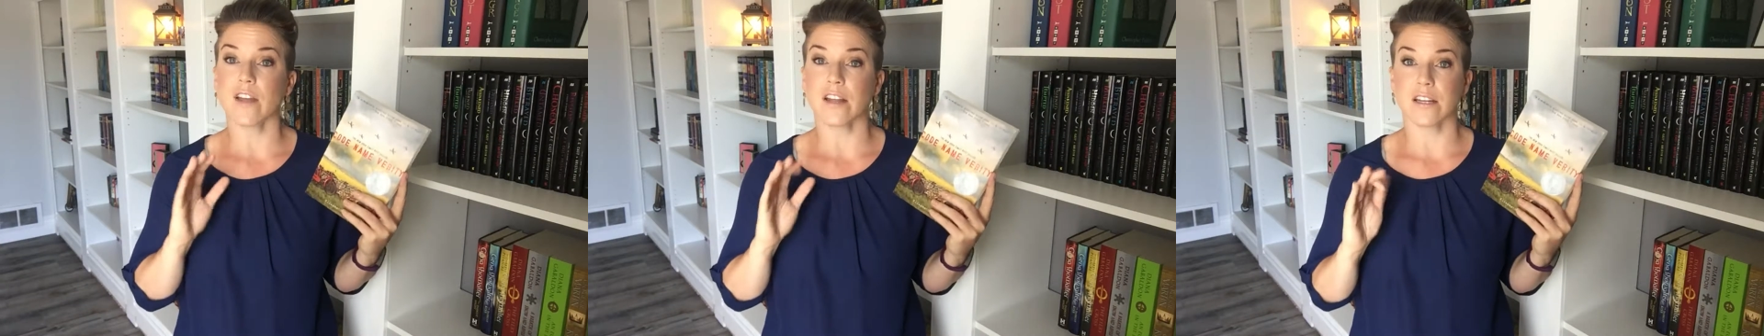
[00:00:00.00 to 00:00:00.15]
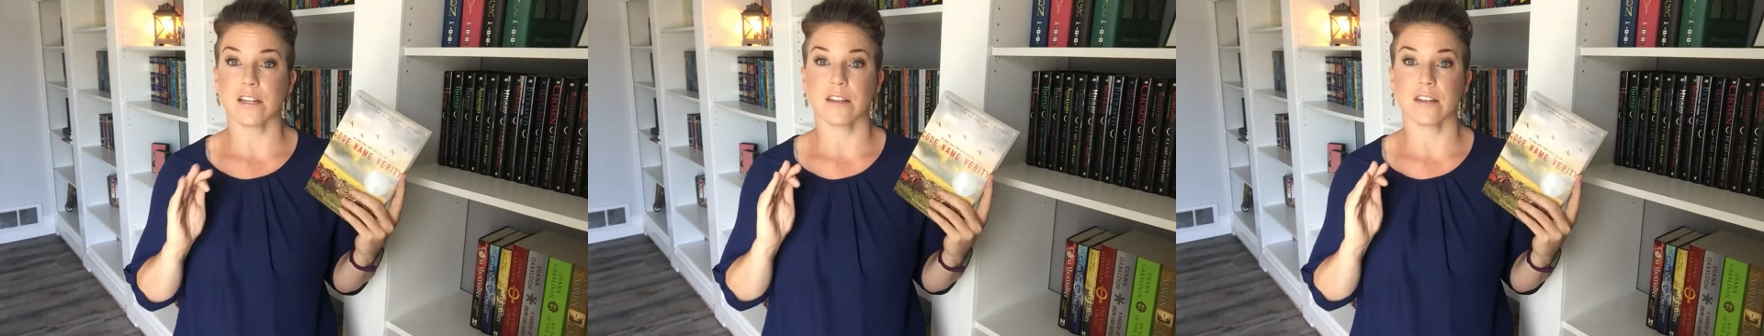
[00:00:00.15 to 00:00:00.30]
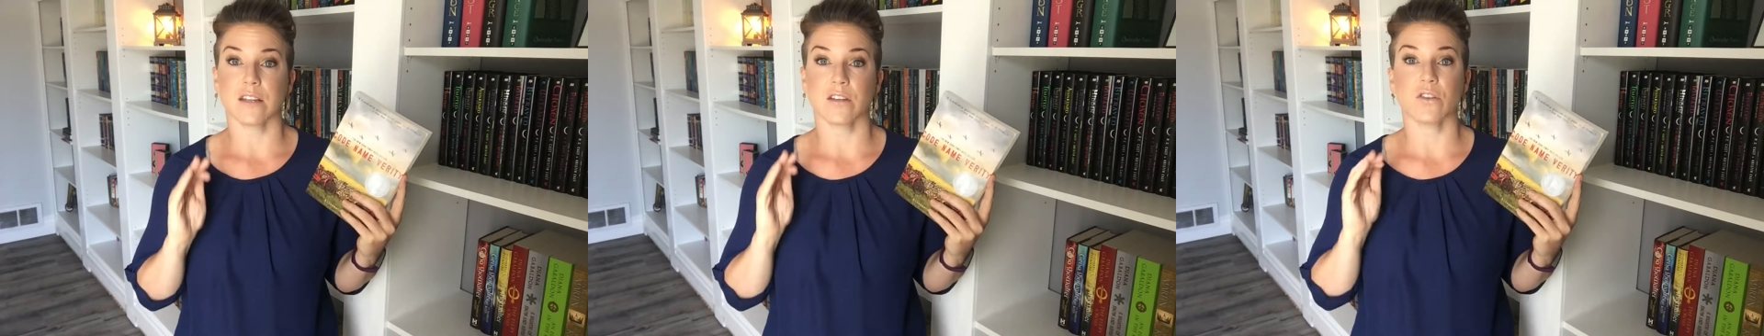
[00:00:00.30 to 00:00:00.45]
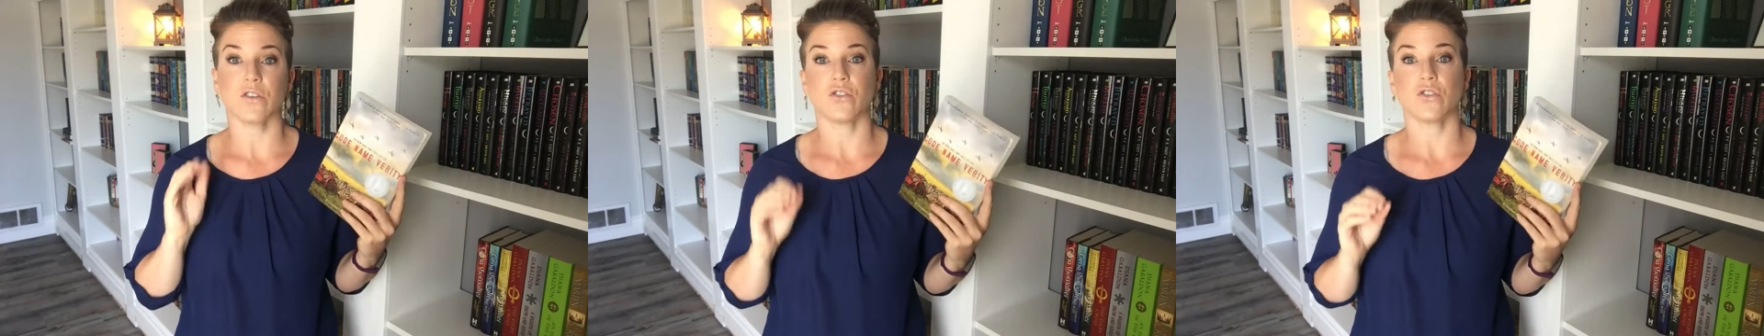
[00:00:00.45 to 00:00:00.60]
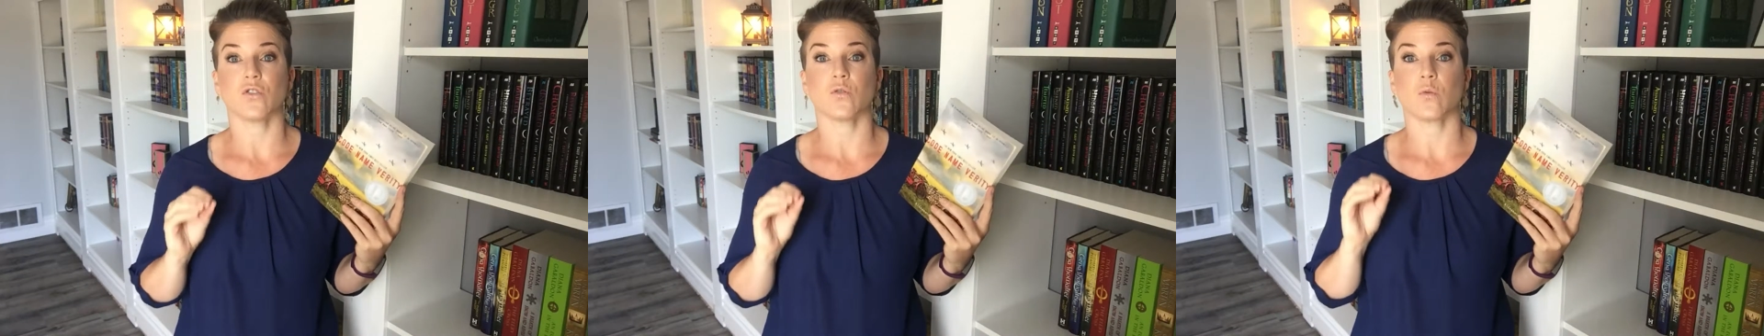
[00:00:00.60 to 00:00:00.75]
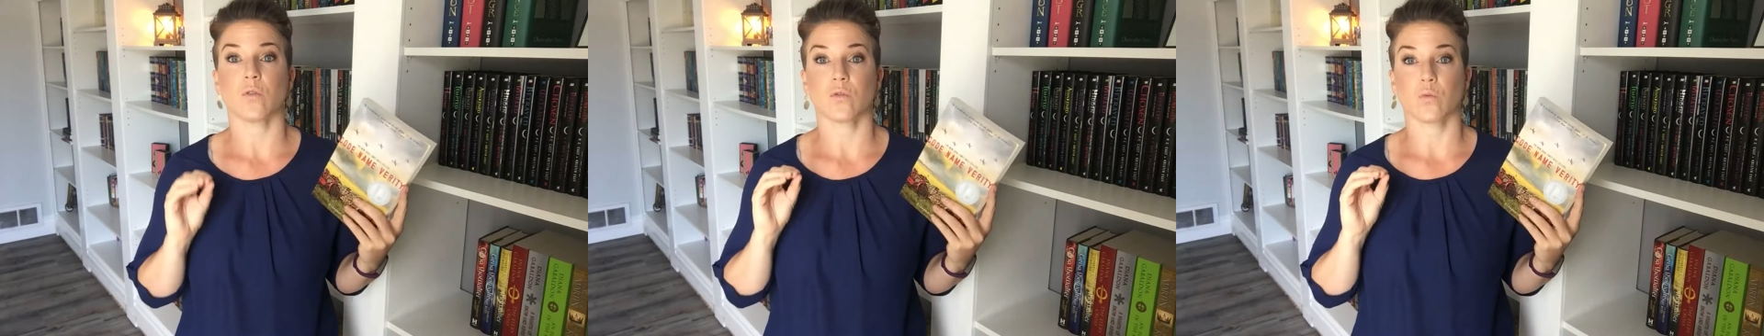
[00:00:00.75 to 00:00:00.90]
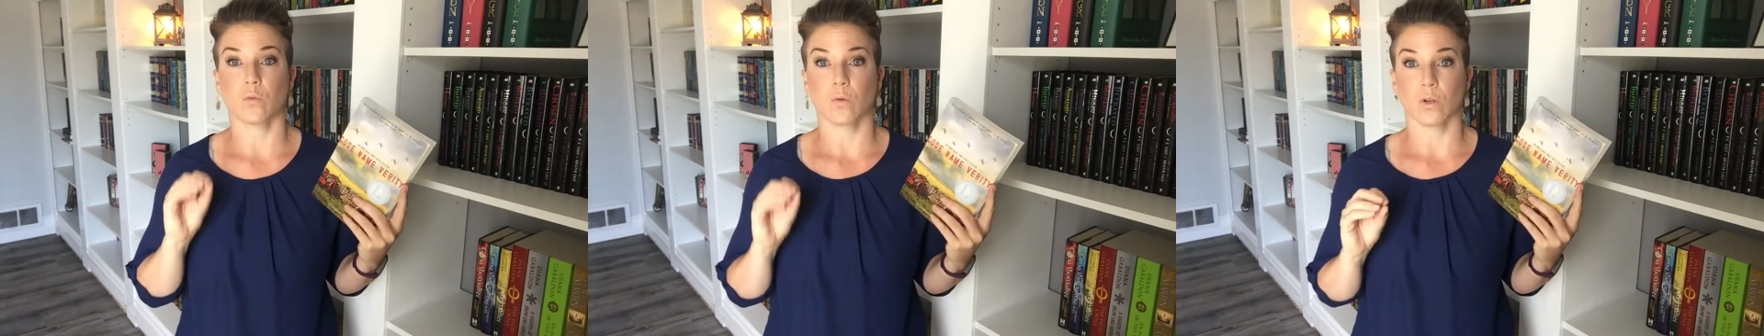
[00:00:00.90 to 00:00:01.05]
anything to do
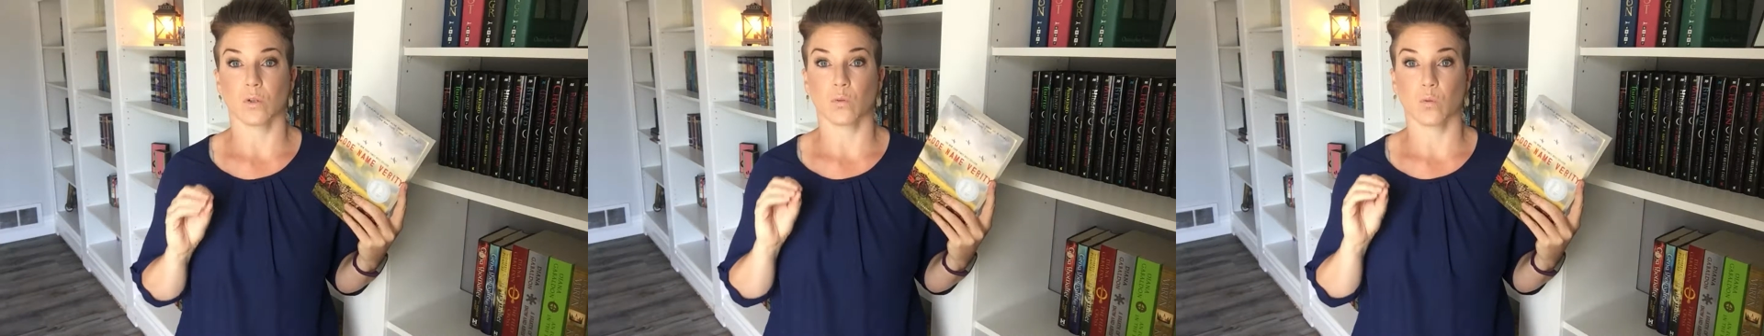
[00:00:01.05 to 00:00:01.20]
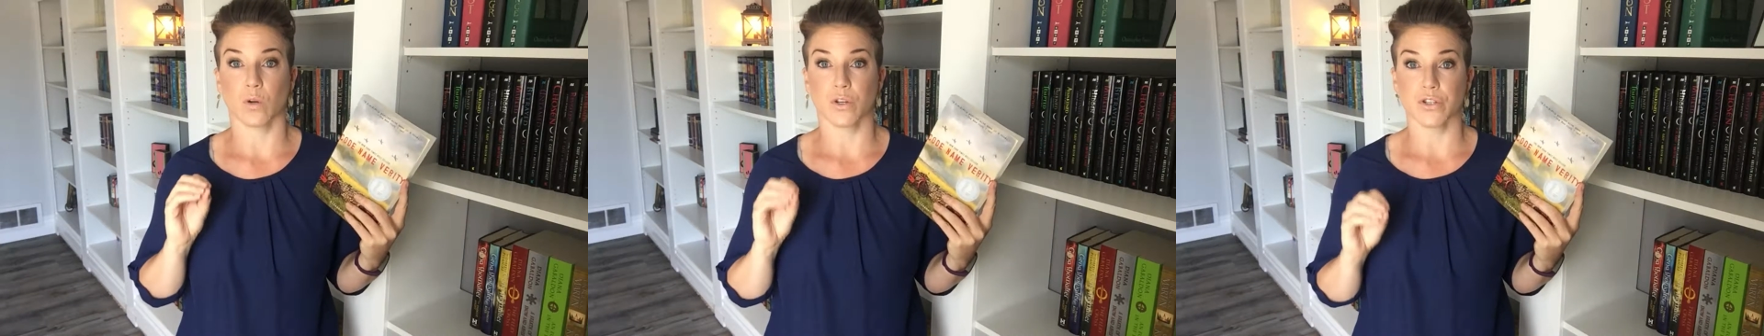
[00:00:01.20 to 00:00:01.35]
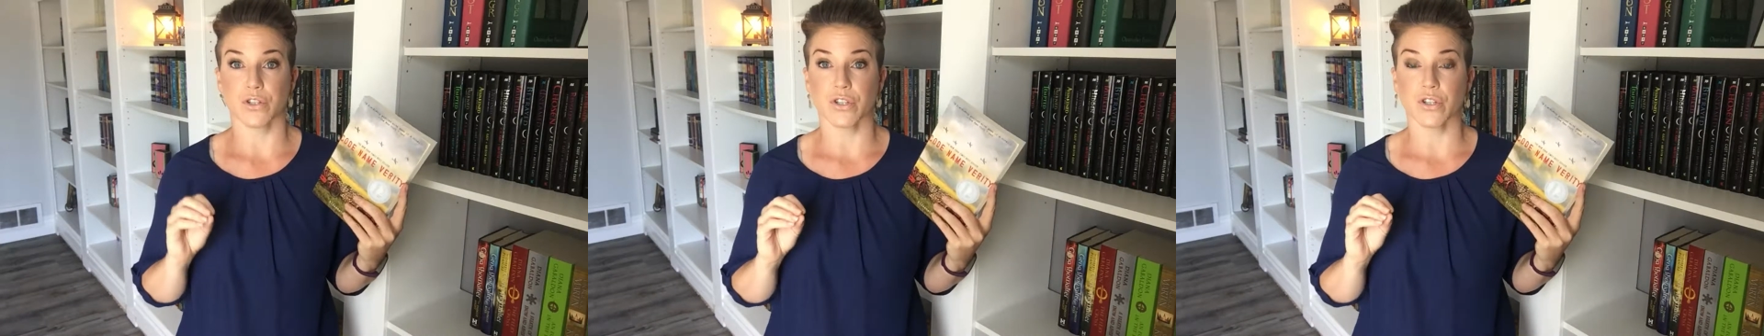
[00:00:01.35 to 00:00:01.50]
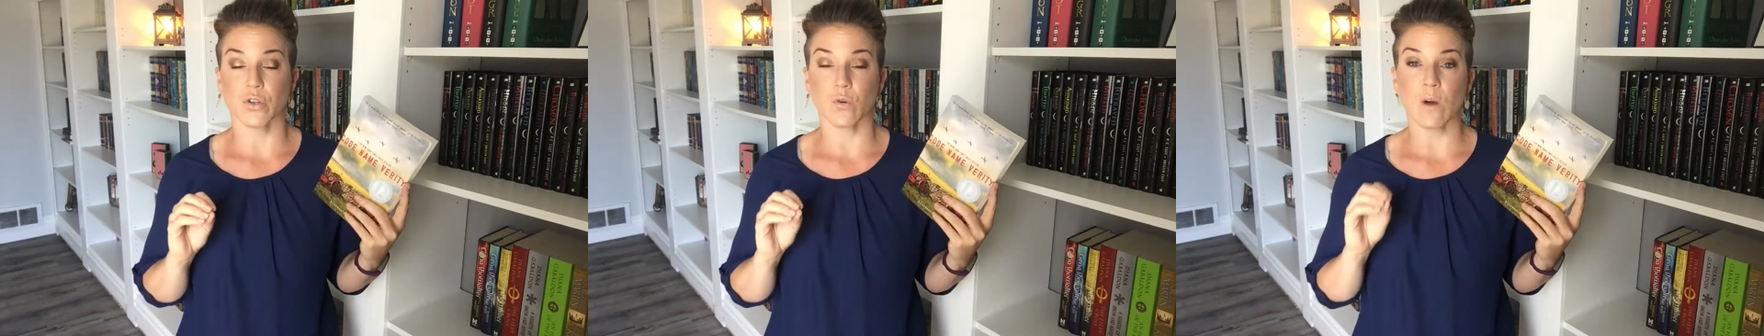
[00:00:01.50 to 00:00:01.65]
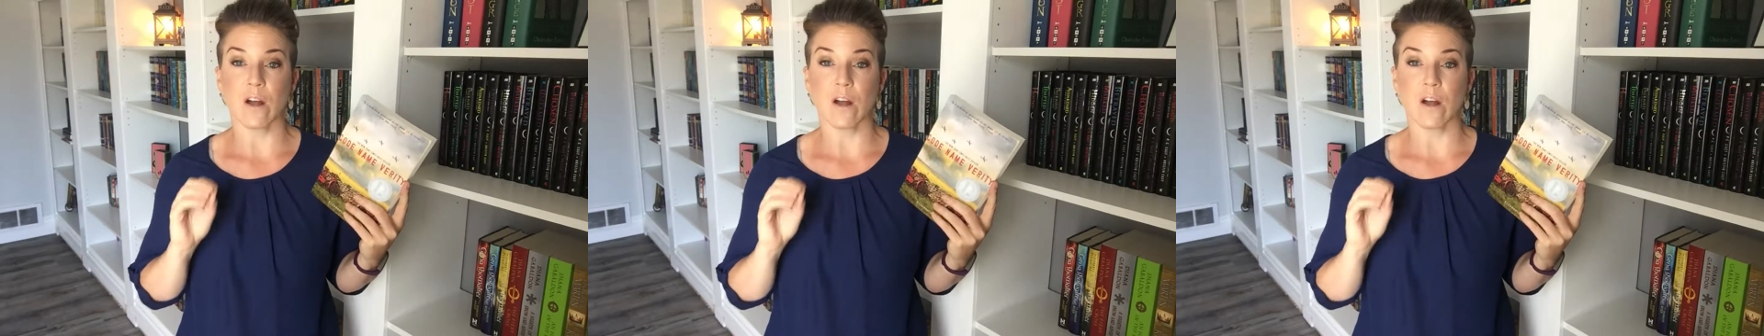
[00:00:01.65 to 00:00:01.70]
with World War II.